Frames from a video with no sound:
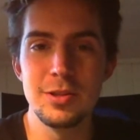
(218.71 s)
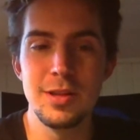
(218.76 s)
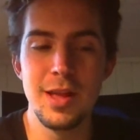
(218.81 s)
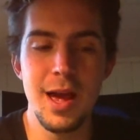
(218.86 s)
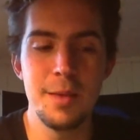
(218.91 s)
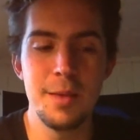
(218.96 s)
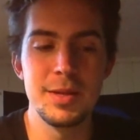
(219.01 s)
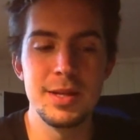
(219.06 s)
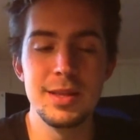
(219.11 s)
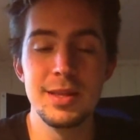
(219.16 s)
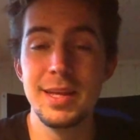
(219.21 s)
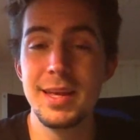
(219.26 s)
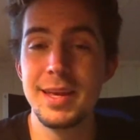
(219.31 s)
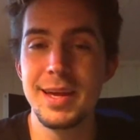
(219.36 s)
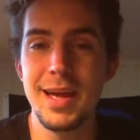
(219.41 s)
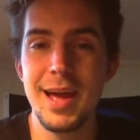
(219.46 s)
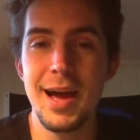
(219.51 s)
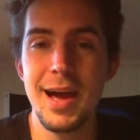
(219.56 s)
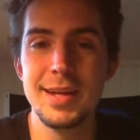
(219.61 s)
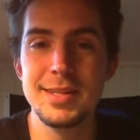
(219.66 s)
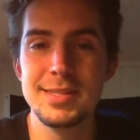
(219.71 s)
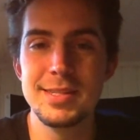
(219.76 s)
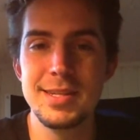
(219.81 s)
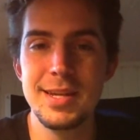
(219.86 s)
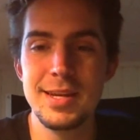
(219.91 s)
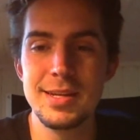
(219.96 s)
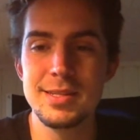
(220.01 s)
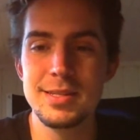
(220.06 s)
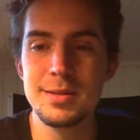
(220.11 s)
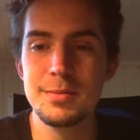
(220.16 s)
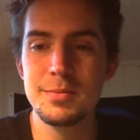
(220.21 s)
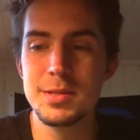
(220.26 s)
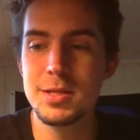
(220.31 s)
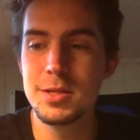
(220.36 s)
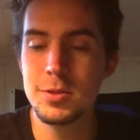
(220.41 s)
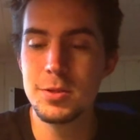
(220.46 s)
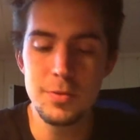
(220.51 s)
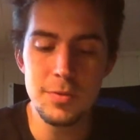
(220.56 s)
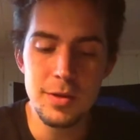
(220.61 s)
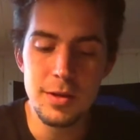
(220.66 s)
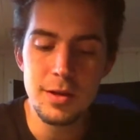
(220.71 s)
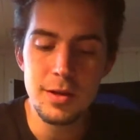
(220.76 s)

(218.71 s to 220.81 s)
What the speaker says: lab that Liet Kynes takes them to.